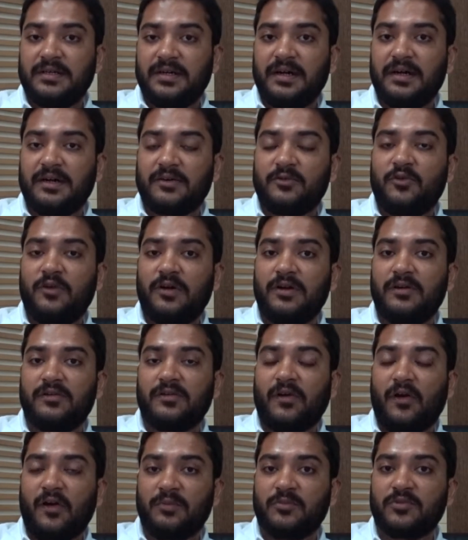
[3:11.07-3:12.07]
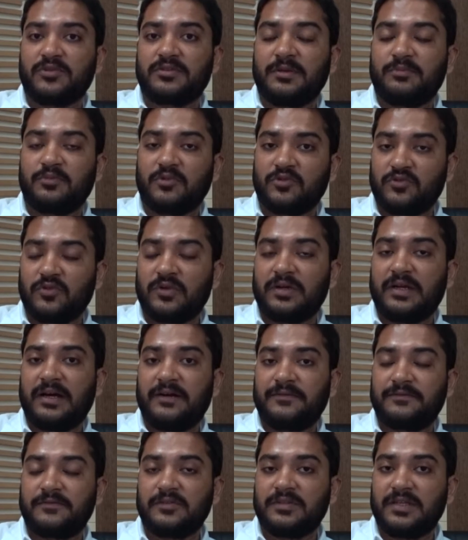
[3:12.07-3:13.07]
going almost up to two and a
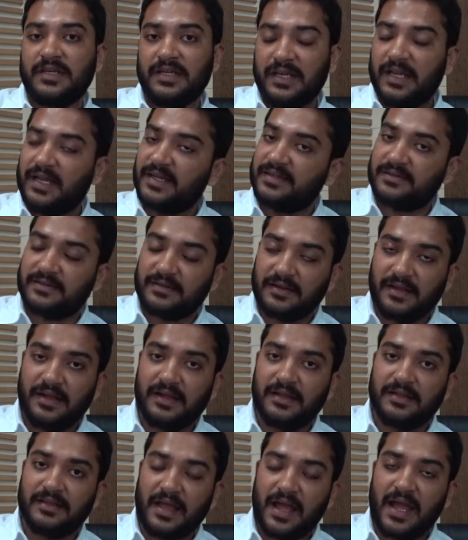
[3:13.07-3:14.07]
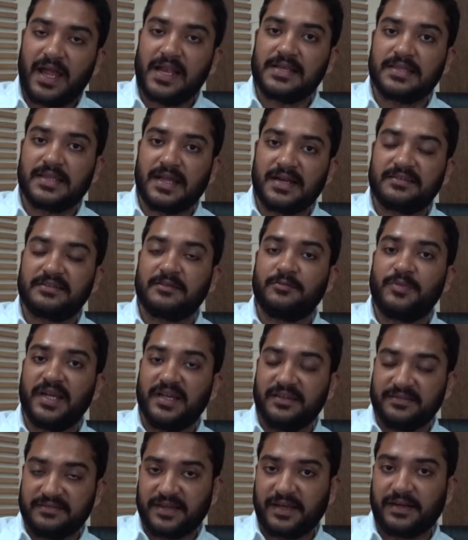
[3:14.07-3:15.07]
half to three lakhs, and that's a
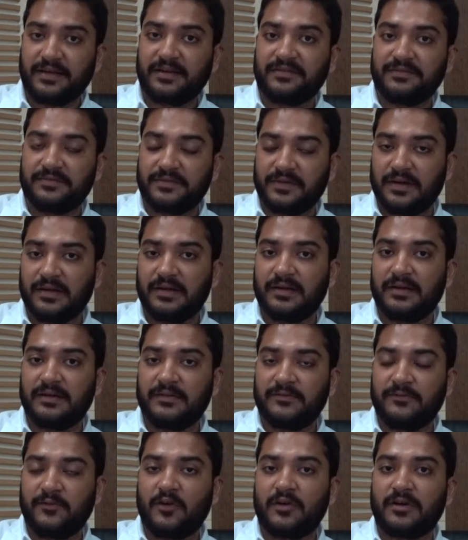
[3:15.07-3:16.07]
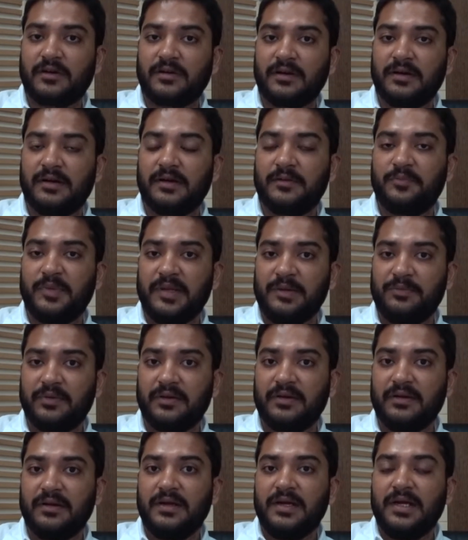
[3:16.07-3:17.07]
big incentive for
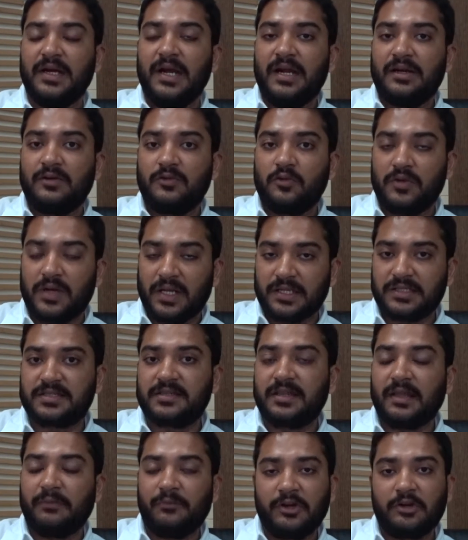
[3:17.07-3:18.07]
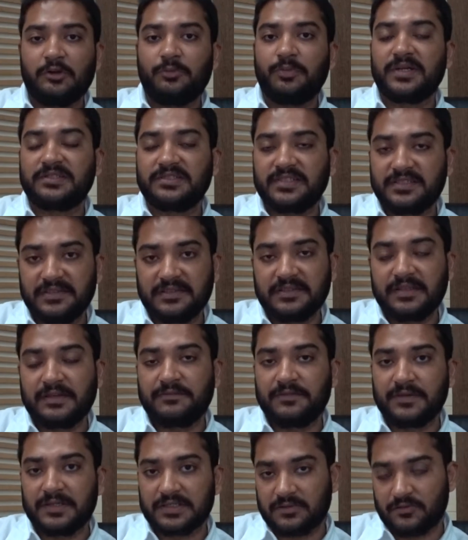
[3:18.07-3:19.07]
people to nudge them into purchasing their
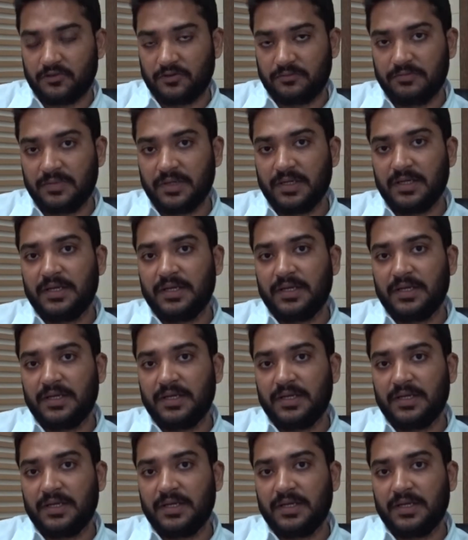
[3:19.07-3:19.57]
first home.